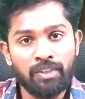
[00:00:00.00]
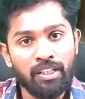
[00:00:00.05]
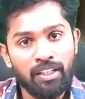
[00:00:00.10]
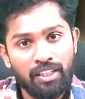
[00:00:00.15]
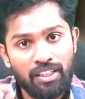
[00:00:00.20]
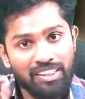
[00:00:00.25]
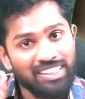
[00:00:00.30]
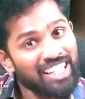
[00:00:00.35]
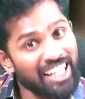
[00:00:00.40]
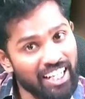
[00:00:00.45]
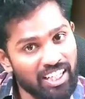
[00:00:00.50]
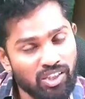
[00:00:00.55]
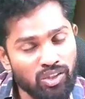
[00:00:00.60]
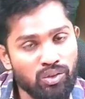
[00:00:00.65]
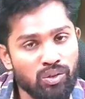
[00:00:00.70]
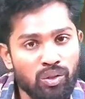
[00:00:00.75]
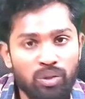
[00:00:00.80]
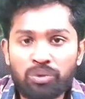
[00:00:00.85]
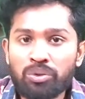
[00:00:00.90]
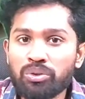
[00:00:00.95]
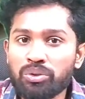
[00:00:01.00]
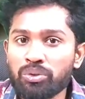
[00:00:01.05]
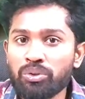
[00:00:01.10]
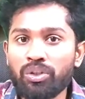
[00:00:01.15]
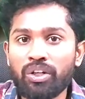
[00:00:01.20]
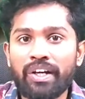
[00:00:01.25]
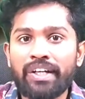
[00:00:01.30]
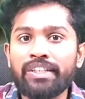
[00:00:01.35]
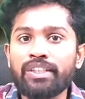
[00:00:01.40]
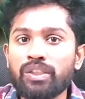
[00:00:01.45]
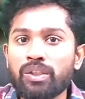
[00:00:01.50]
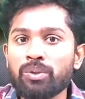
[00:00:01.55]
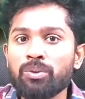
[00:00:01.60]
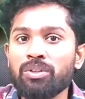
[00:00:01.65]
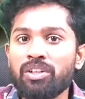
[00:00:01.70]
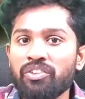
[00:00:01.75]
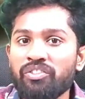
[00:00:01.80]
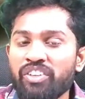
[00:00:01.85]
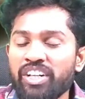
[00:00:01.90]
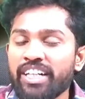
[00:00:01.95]
The exclusive right to
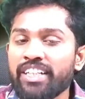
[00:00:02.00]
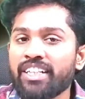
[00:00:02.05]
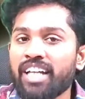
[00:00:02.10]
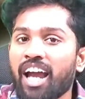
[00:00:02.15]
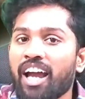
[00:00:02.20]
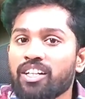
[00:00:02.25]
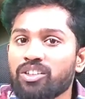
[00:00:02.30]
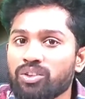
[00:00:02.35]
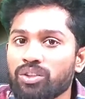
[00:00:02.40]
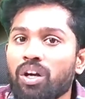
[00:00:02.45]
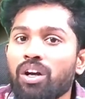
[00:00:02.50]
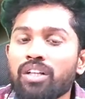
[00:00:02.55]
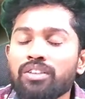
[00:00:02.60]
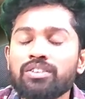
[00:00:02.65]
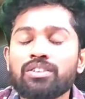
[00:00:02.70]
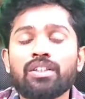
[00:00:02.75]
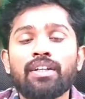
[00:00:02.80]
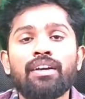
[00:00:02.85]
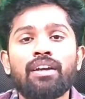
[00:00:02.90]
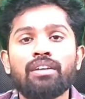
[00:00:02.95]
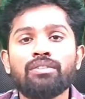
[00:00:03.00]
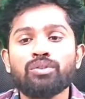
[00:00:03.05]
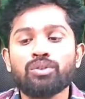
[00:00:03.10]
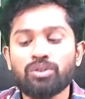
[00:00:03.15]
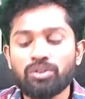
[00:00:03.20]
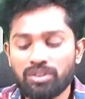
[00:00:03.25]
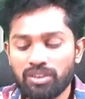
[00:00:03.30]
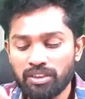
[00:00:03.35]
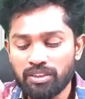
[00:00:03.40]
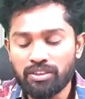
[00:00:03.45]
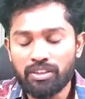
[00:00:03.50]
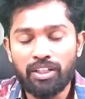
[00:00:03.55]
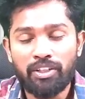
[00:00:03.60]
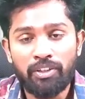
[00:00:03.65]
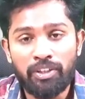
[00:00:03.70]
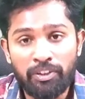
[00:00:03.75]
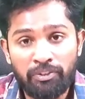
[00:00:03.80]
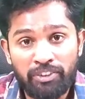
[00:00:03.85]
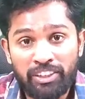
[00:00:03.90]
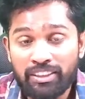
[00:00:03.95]
levy tax on sale of goods is
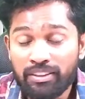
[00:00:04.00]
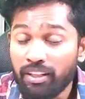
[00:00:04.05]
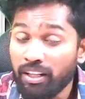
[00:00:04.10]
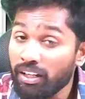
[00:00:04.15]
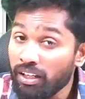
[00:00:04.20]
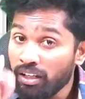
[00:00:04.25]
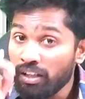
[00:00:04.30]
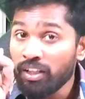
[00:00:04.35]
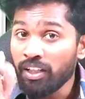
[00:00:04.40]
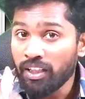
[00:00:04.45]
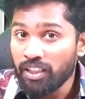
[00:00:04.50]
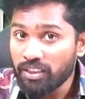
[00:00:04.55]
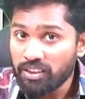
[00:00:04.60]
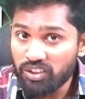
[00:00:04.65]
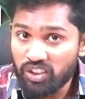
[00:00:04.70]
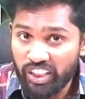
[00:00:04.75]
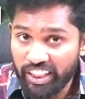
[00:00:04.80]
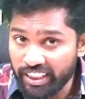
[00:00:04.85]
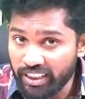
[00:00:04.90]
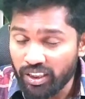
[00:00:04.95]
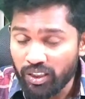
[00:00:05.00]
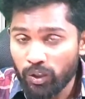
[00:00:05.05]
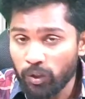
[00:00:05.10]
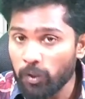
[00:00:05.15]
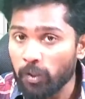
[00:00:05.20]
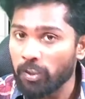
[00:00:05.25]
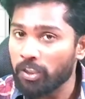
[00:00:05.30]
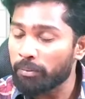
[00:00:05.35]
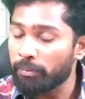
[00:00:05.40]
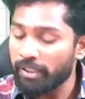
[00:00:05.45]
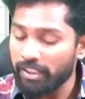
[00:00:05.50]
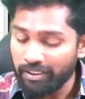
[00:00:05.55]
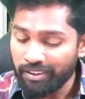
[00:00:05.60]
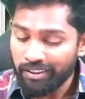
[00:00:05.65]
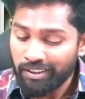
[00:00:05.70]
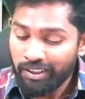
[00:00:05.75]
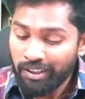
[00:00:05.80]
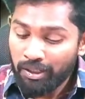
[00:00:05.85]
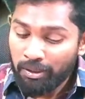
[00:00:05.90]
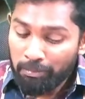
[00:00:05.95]
with the state government.
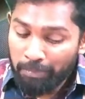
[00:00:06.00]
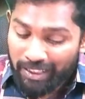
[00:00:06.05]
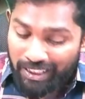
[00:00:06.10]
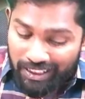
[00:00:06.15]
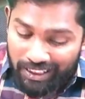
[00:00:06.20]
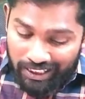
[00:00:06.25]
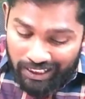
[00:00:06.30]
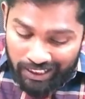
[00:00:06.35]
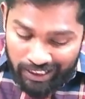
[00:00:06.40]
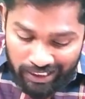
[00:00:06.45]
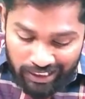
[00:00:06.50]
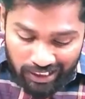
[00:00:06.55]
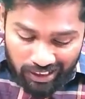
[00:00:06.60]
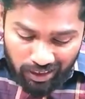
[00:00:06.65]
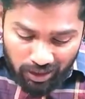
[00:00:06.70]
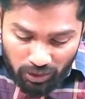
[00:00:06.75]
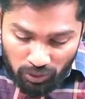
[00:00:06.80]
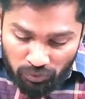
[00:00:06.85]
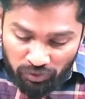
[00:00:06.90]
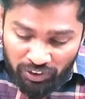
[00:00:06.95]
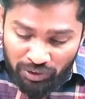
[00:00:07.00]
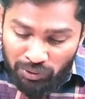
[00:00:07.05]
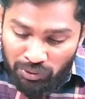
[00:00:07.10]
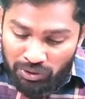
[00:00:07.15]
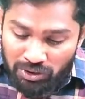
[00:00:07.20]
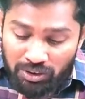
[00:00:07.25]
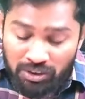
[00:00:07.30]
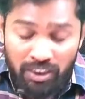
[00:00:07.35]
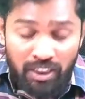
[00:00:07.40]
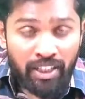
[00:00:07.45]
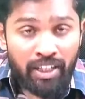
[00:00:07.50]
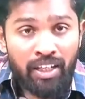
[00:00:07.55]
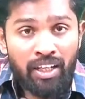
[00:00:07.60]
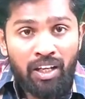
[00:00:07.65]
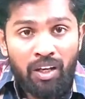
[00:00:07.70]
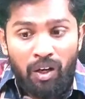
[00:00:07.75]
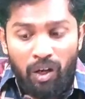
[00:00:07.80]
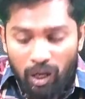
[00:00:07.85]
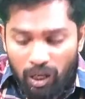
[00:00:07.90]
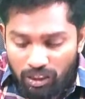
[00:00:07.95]
But here, if you could
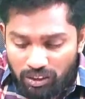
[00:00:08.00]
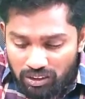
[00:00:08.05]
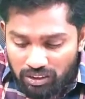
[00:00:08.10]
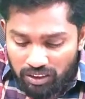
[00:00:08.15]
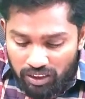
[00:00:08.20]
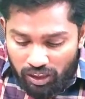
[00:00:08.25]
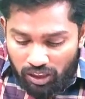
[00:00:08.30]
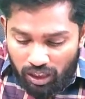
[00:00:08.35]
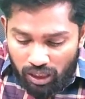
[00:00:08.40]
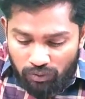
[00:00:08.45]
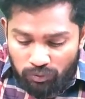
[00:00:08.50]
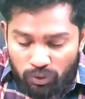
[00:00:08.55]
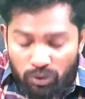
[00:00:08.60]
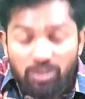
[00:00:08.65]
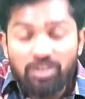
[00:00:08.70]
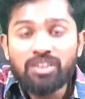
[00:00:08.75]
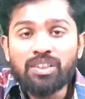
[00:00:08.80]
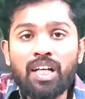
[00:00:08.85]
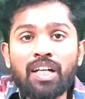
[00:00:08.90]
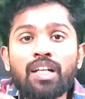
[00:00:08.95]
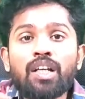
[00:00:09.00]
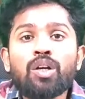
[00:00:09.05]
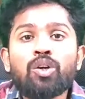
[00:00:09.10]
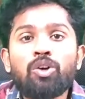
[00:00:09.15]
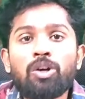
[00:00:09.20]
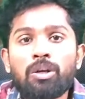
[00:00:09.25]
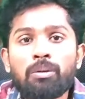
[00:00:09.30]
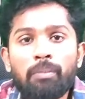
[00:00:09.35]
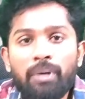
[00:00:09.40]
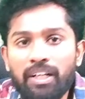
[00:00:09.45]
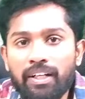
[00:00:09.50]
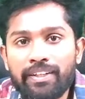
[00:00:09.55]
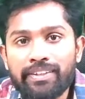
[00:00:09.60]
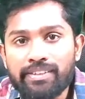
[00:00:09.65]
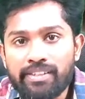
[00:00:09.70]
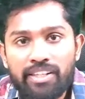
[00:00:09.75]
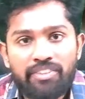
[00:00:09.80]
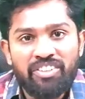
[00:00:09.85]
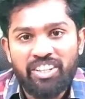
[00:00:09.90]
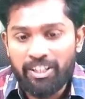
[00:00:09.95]
see, on sale of goods, central government is
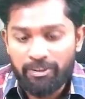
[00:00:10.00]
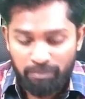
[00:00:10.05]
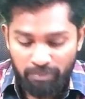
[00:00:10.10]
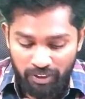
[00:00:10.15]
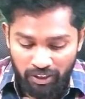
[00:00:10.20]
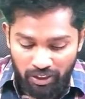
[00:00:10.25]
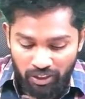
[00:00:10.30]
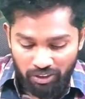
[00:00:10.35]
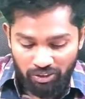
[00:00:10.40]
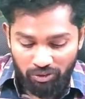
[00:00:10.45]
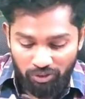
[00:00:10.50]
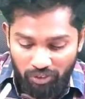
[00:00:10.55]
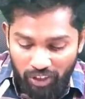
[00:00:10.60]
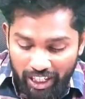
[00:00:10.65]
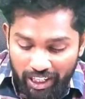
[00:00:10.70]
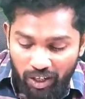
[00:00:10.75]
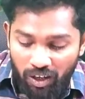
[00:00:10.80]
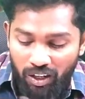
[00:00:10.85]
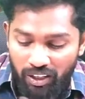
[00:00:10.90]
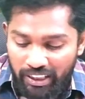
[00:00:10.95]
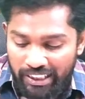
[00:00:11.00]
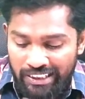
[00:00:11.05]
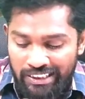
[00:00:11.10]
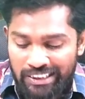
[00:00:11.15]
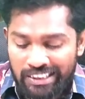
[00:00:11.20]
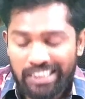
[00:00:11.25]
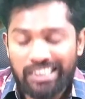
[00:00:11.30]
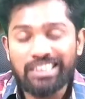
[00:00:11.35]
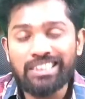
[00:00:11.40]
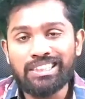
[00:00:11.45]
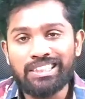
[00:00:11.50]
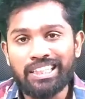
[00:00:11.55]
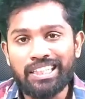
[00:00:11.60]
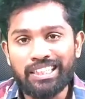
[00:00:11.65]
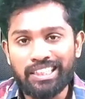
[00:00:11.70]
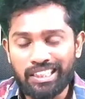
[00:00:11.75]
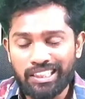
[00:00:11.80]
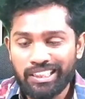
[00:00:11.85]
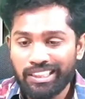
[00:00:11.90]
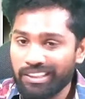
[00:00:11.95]
levying. Why on
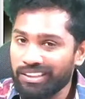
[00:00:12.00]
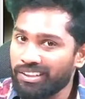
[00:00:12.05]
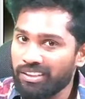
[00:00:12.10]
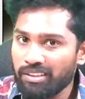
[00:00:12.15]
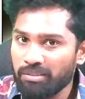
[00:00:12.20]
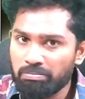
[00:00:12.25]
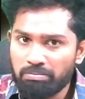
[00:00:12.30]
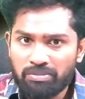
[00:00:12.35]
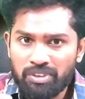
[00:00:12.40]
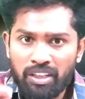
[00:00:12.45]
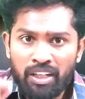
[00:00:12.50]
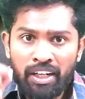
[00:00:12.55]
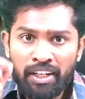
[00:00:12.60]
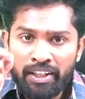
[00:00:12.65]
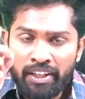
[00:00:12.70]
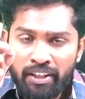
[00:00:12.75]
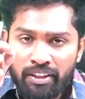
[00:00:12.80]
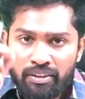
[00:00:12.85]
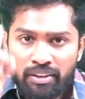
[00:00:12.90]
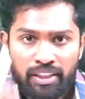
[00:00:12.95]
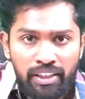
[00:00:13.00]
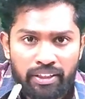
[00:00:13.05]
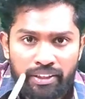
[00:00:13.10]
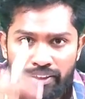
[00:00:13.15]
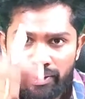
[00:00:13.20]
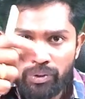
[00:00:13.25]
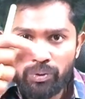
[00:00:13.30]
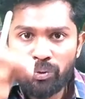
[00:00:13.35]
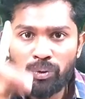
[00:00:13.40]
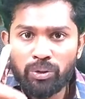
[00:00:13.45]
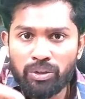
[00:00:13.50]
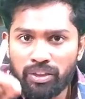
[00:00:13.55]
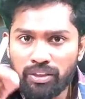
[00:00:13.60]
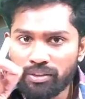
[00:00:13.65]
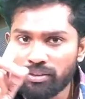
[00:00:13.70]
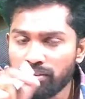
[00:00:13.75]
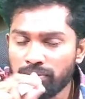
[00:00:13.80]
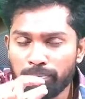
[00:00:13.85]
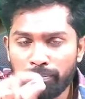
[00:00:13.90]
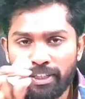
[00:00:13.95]
interstate? Sir, I think you know
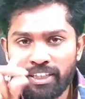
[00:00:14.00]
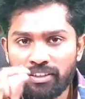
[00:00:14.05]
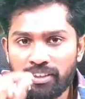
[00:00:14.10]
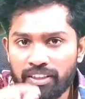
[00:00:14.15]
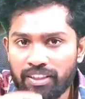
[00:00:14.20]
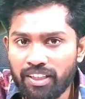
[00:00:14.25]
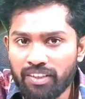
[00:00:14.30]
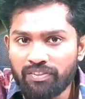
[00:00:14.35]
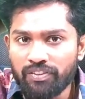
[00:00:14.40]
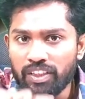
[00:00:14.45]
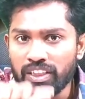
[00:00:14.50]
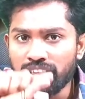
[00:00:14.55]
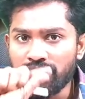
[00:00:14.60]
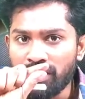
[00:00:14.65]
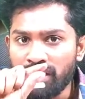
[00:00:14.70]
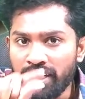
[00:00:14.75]
this basic definition.